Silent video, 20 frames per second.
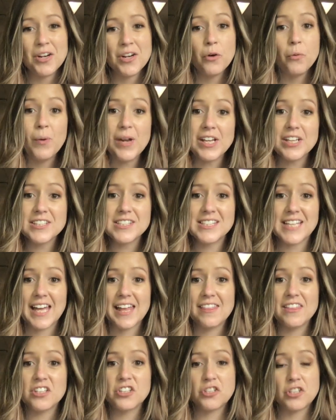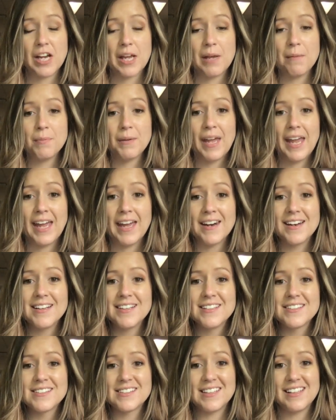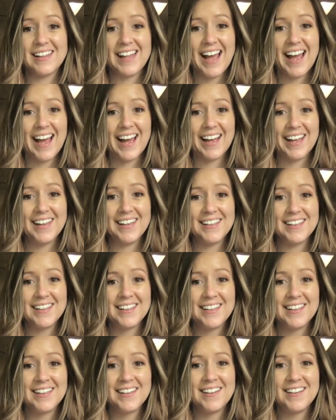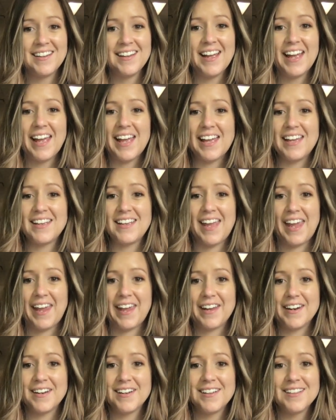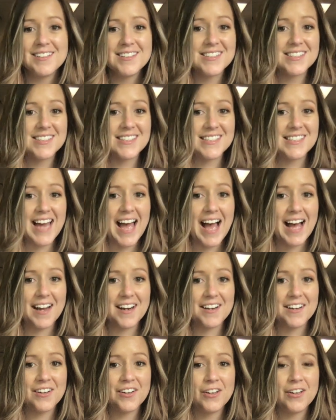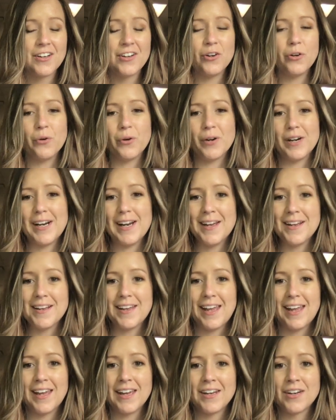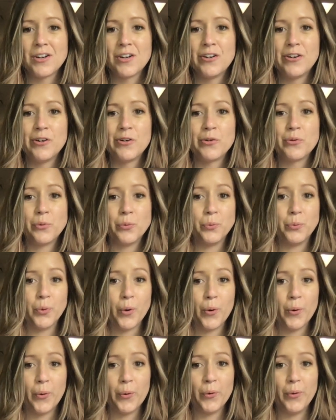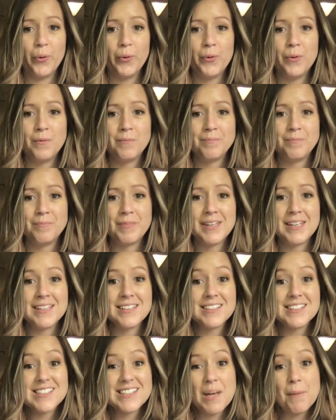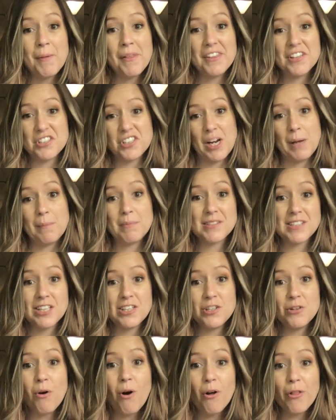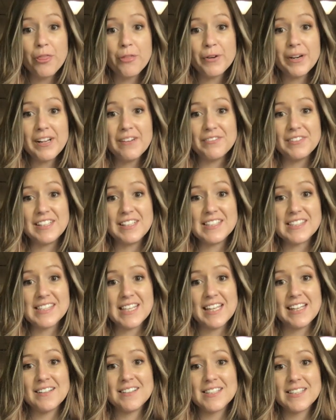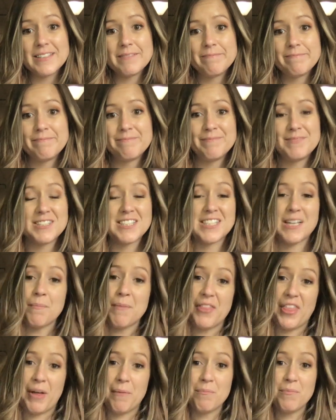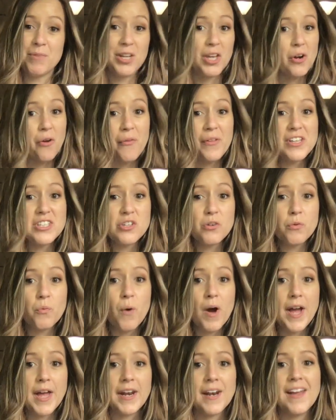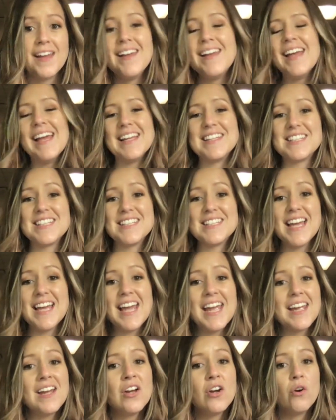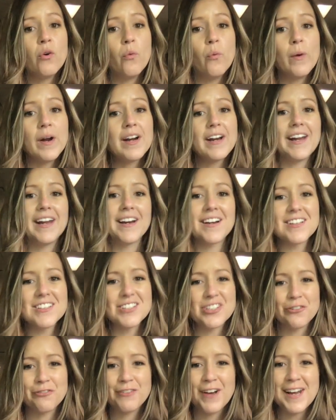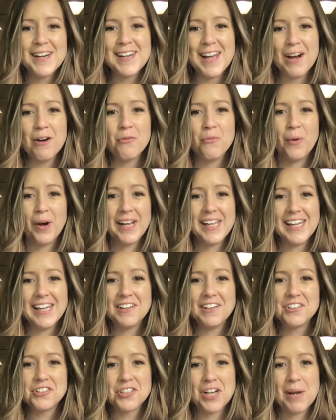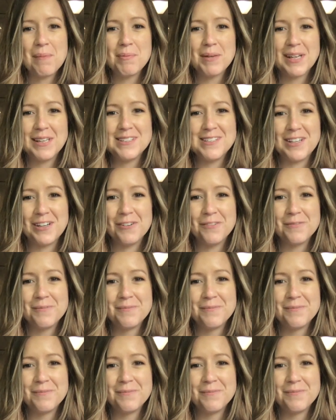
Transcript: We could say the shape can slide, it can stack, or it can roll. Some of the shapes can do all three of these things. Some of them can only do one, and today we're here to find out what each shape can do.